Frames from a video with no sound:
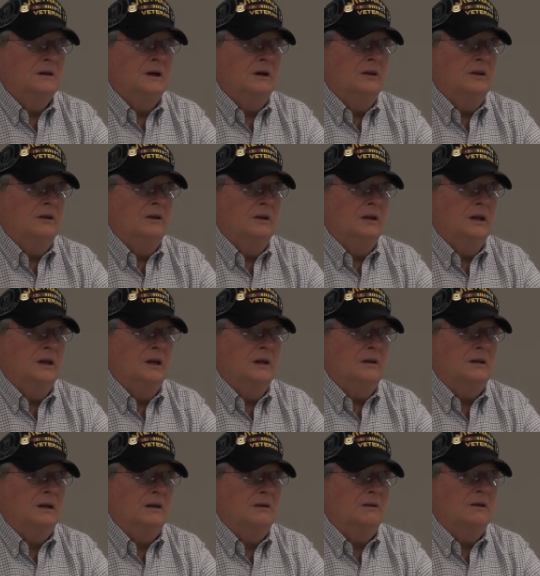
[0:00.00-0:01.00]
other than
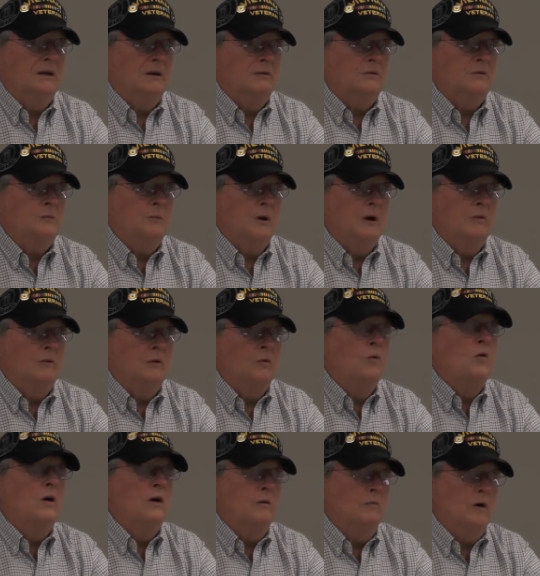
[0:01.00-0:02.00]
that, that was probably
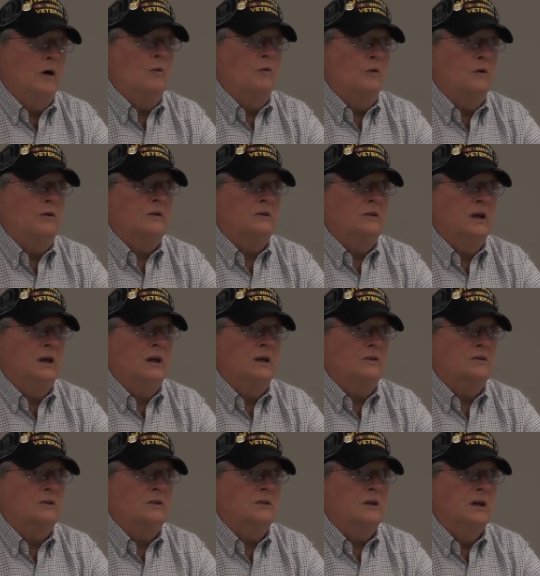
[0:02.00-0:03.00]
one of my worst
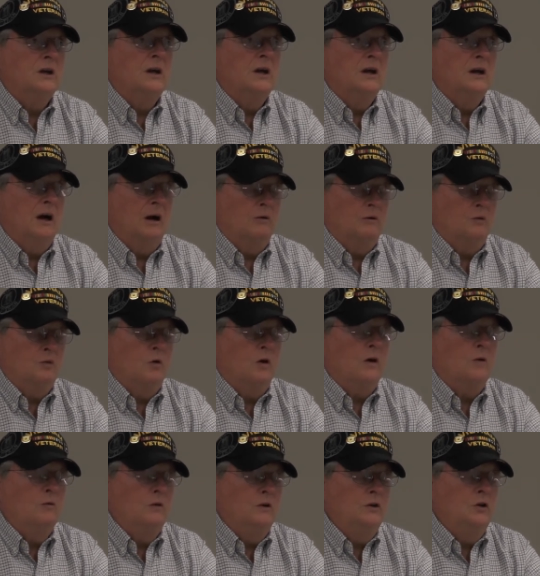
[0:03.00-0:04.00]
days, because I was
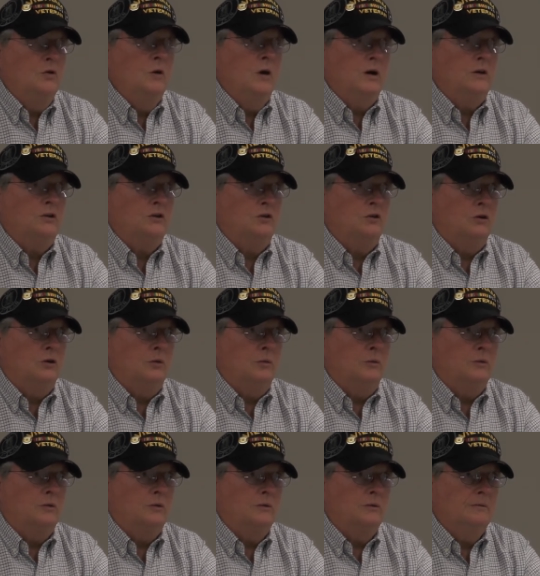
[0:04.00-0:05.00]
working with U.S.
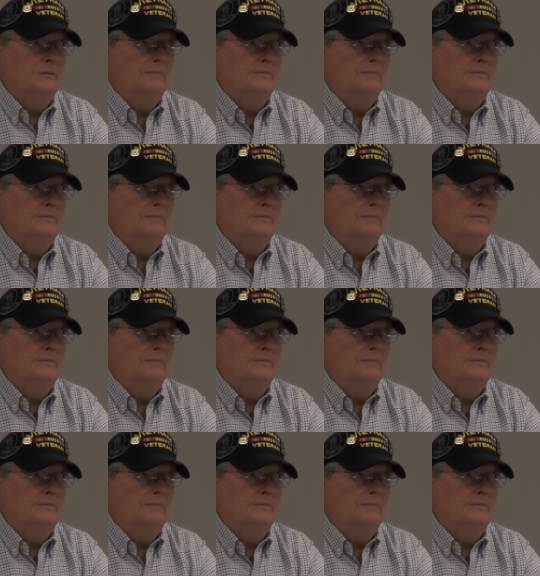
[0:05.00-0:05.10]
troops,